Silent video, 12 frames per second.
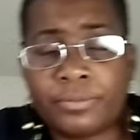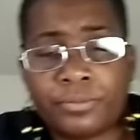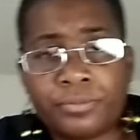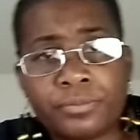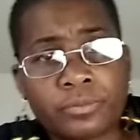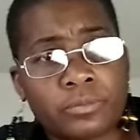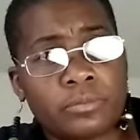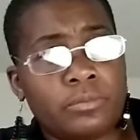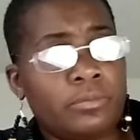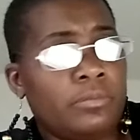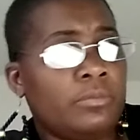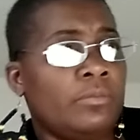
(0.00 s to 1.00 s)
Training
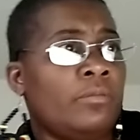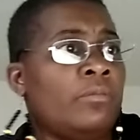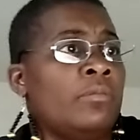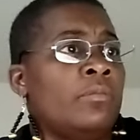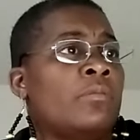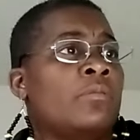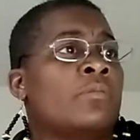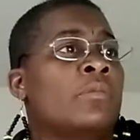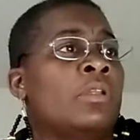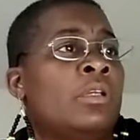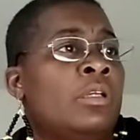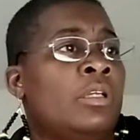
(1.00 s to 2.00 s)
recommended by
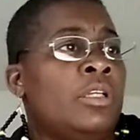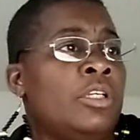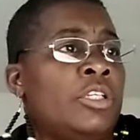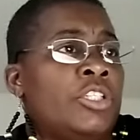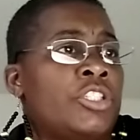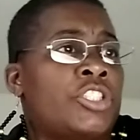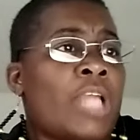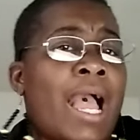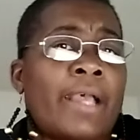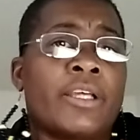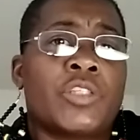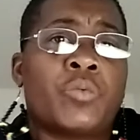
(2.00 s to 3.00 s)
AHA for
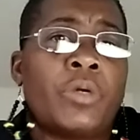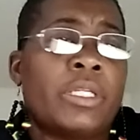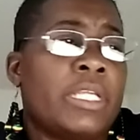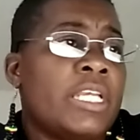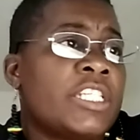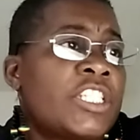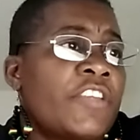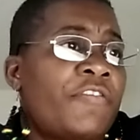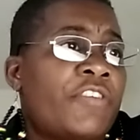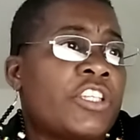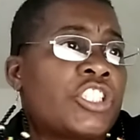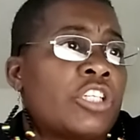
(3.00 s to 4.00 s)
healthcare
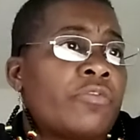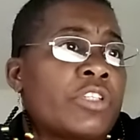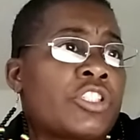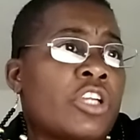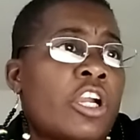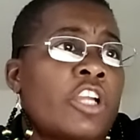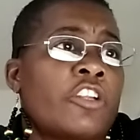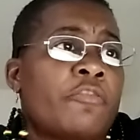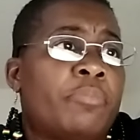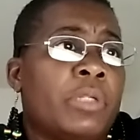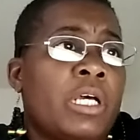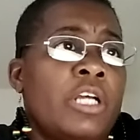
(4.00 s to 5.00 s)
professionals. You have to
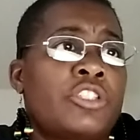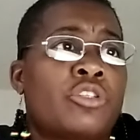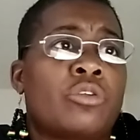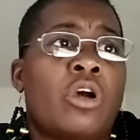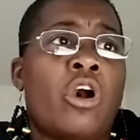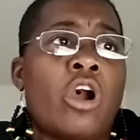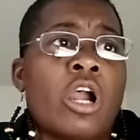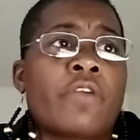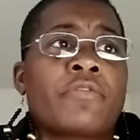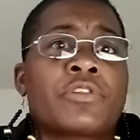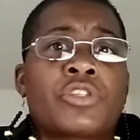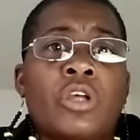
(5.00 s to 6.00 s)
have 6 to 8
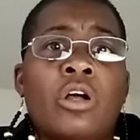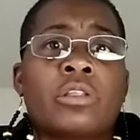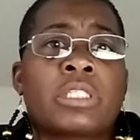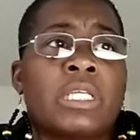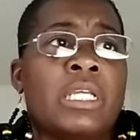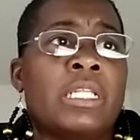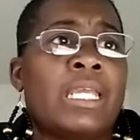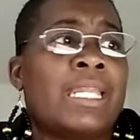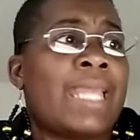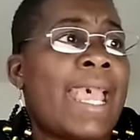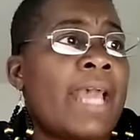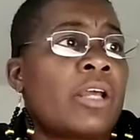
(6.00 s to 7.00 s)
hours of
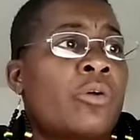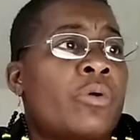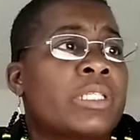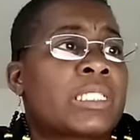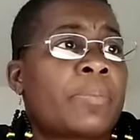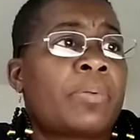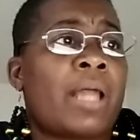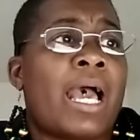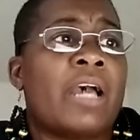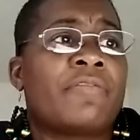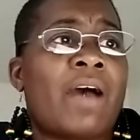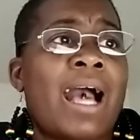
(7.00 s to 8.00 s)
basic life-saving
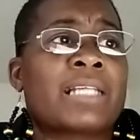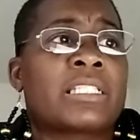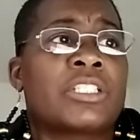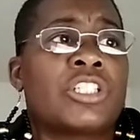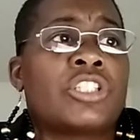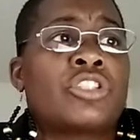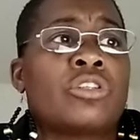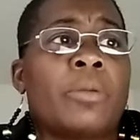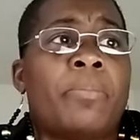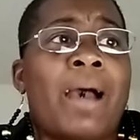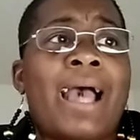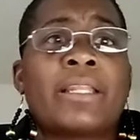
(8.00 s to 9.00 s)
healthcare provider course.
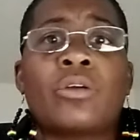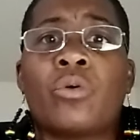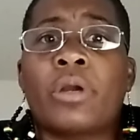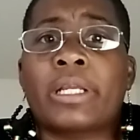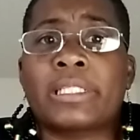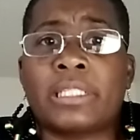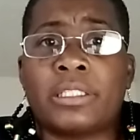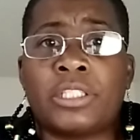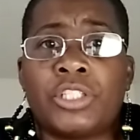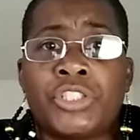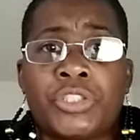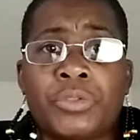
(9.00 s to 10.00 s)
You have to take that
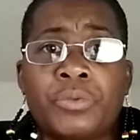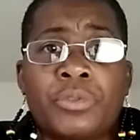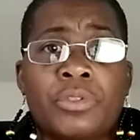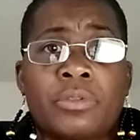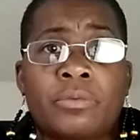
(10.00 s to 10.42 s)
course.